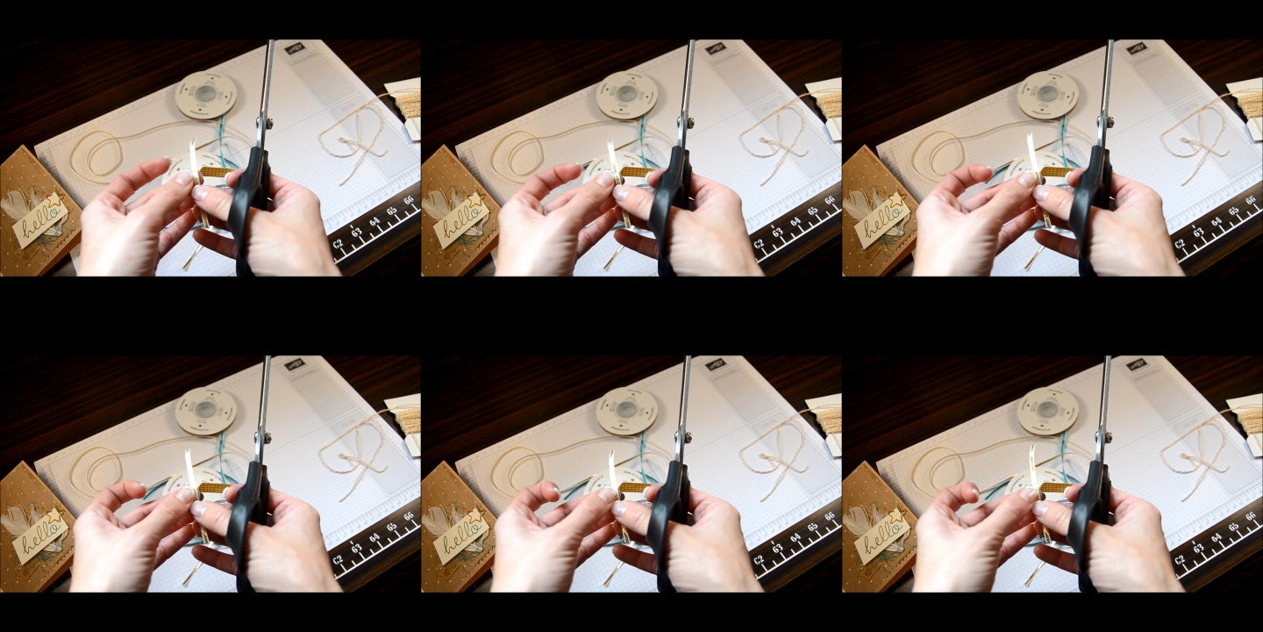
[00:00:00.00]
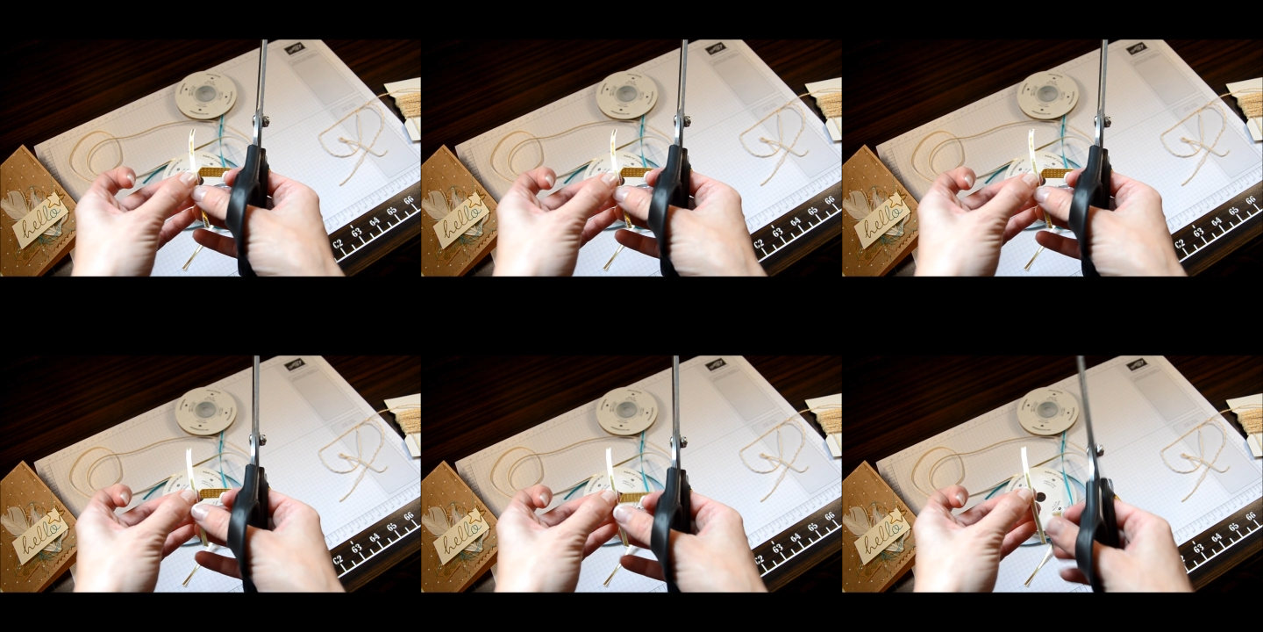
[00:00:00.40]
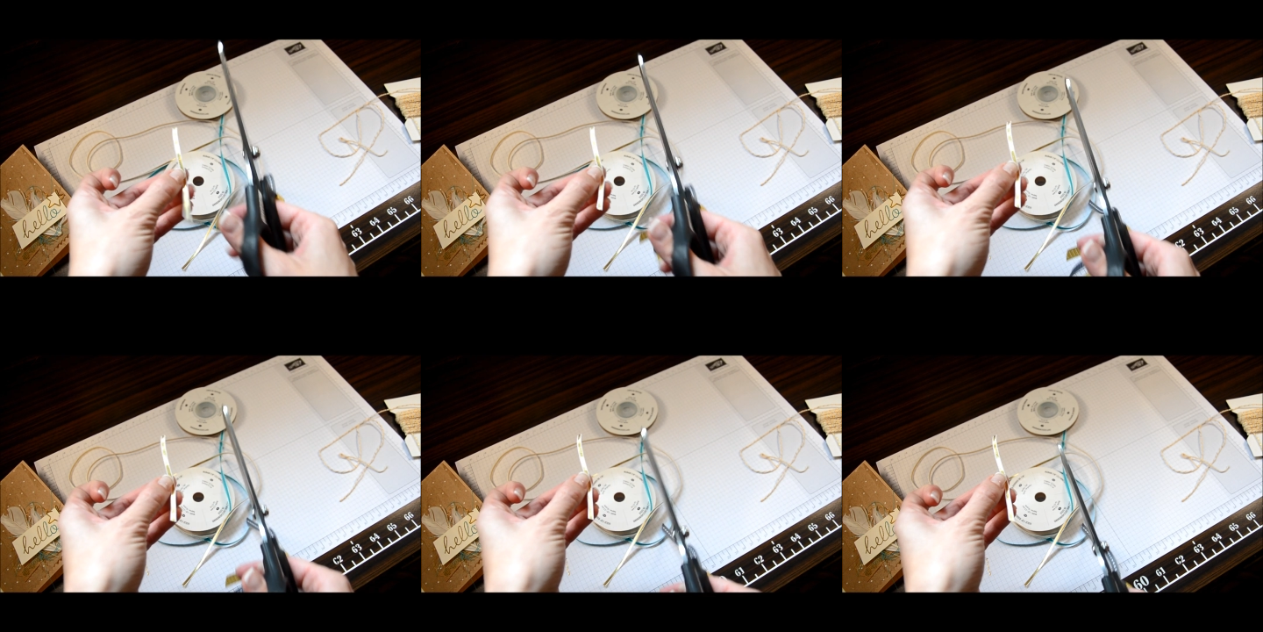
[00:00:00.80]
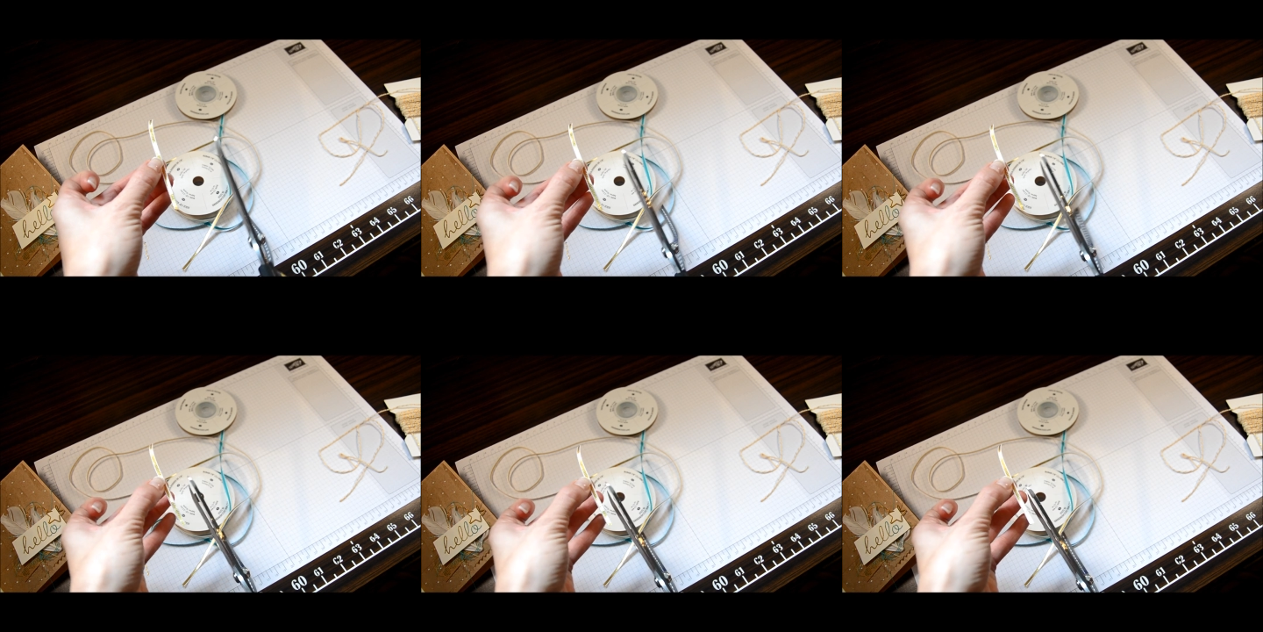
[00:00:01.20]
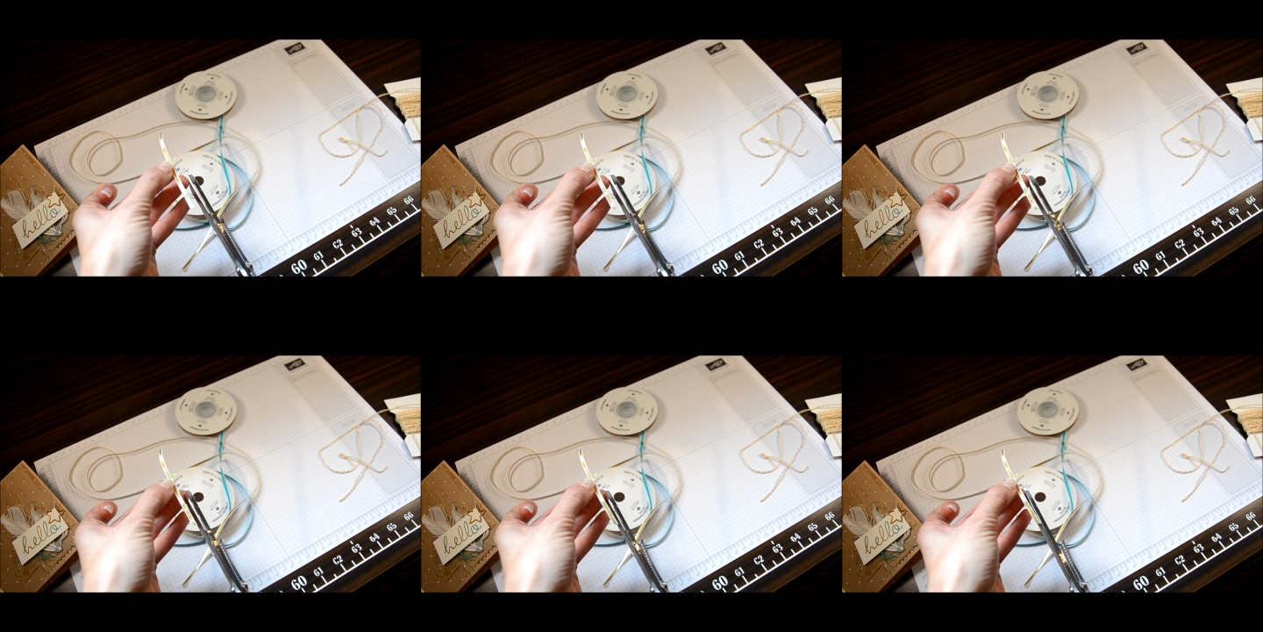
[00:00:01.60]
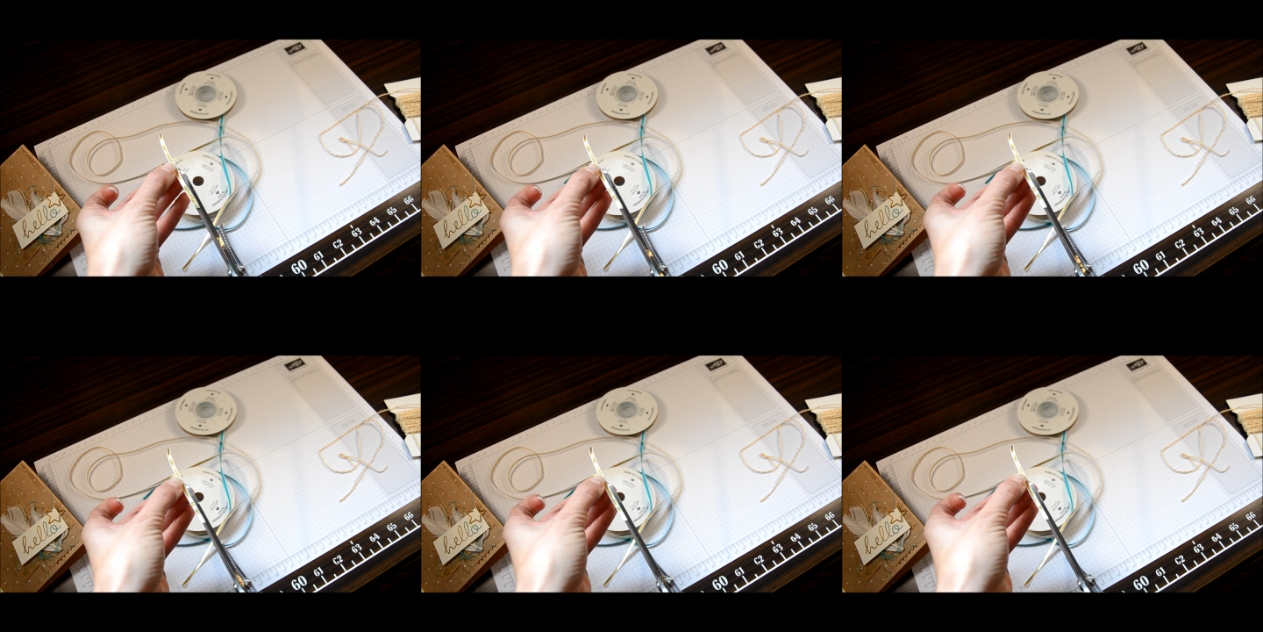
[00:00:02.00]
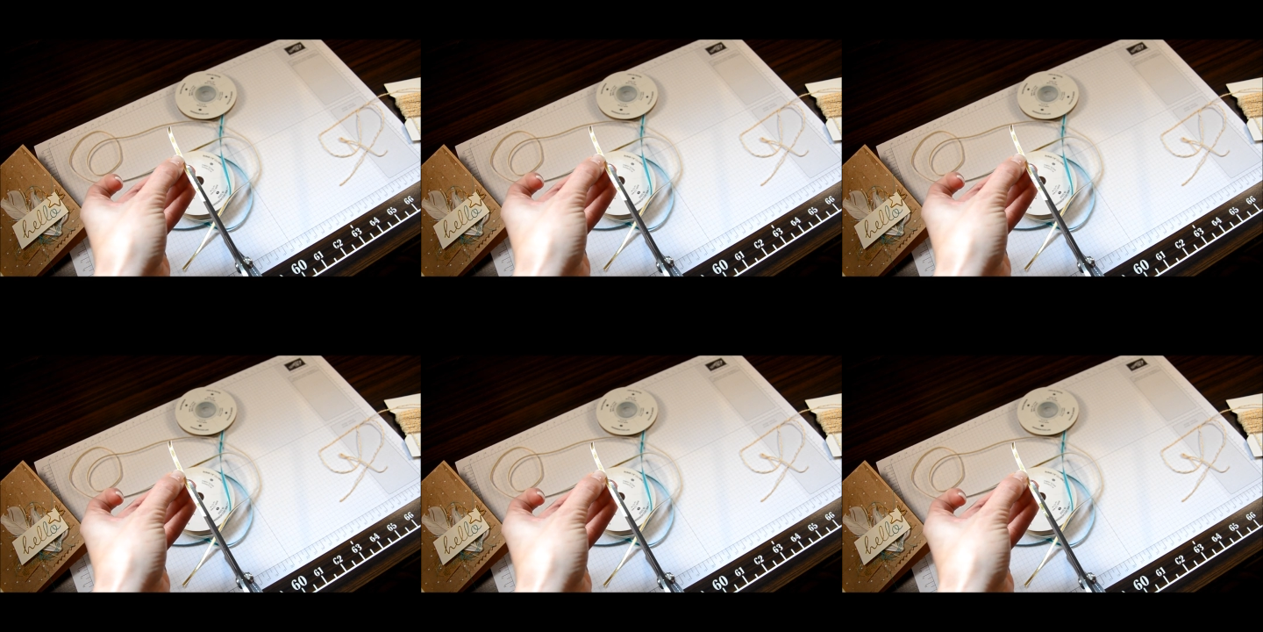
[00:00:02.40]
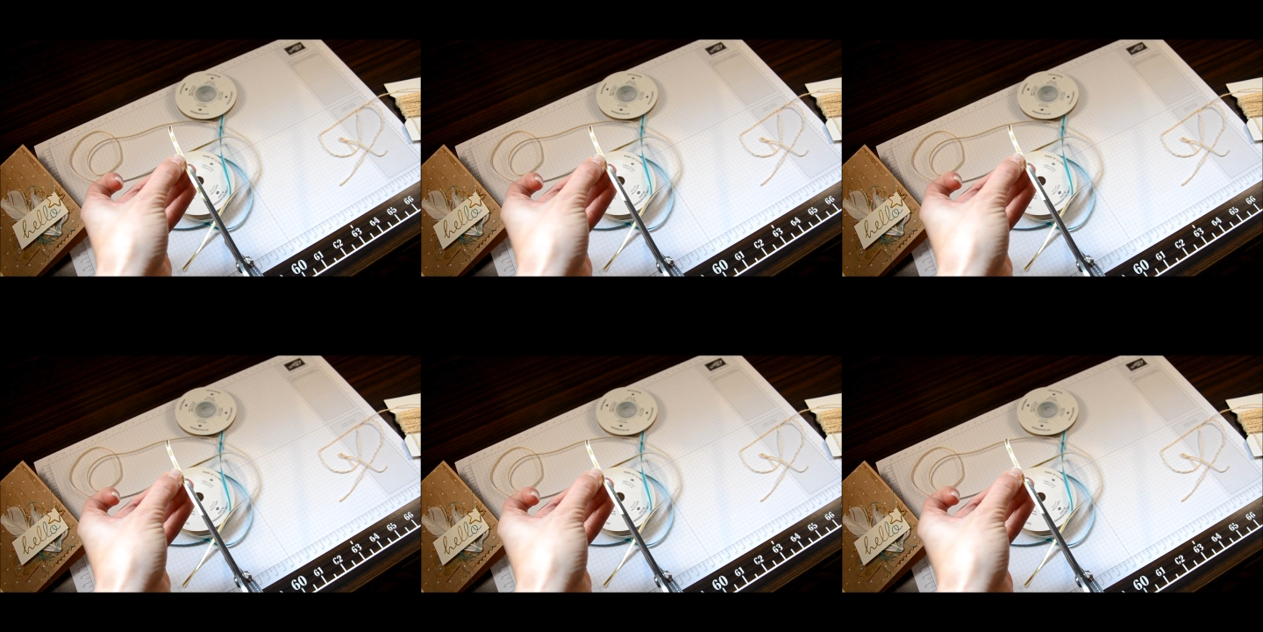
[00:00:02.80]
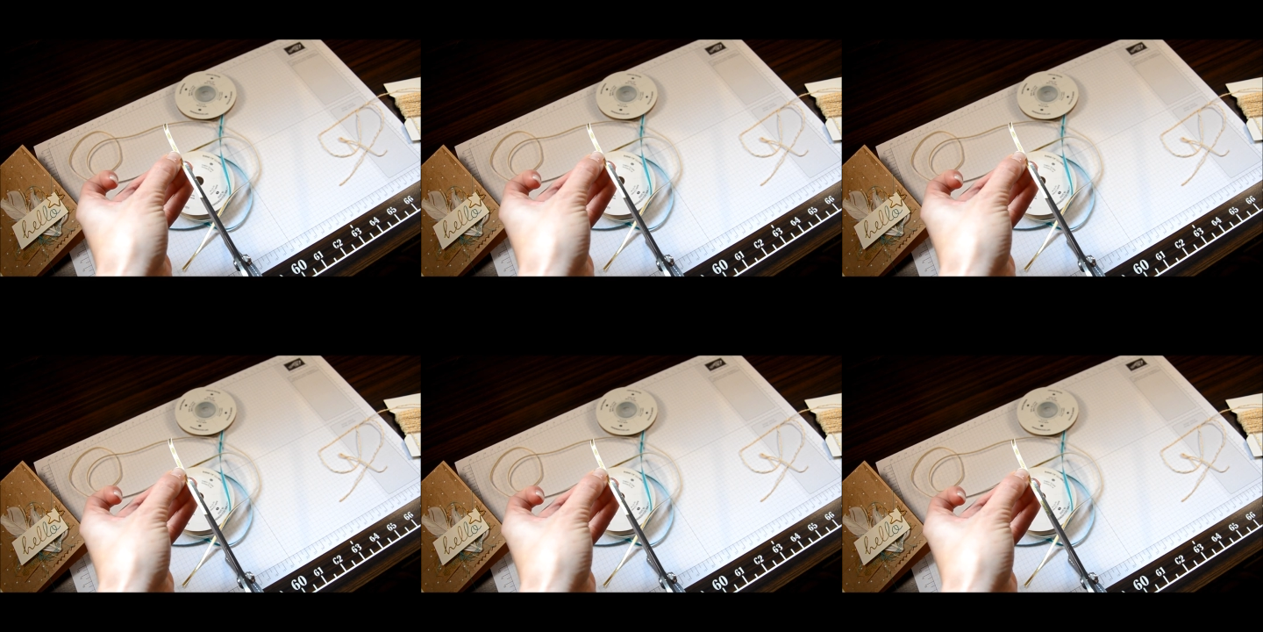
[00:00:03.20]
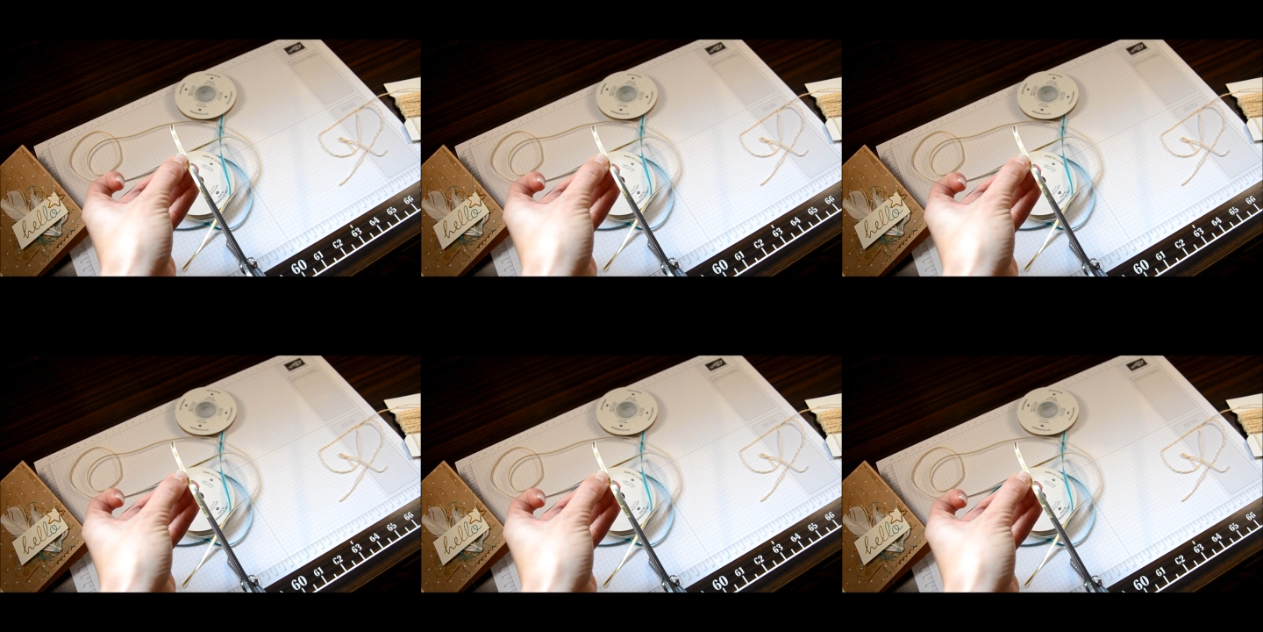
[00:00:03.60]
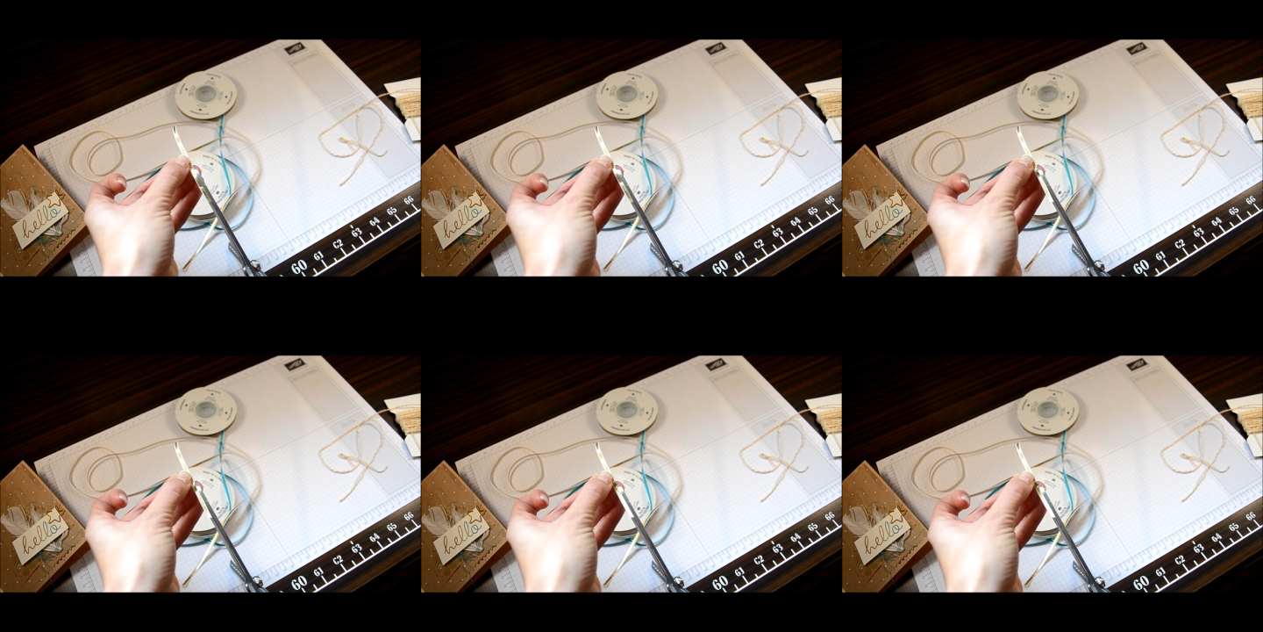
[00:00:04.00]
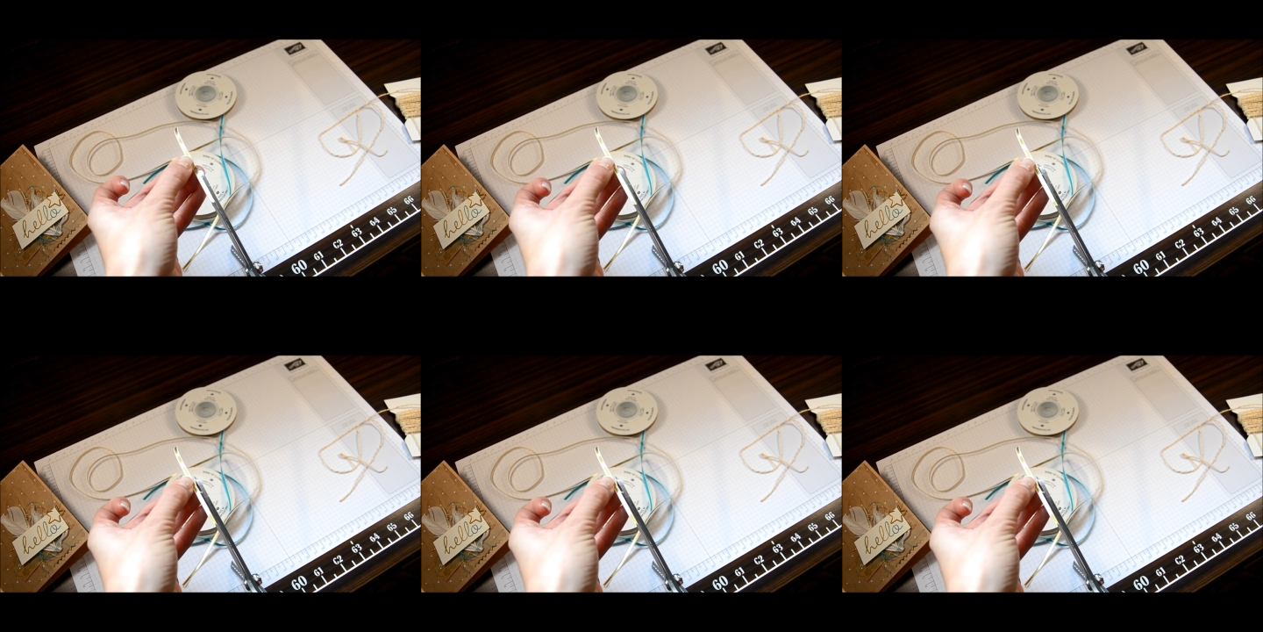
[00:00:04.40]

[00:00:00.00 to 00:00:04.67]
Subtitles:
No face is visible, so there are no lips to read.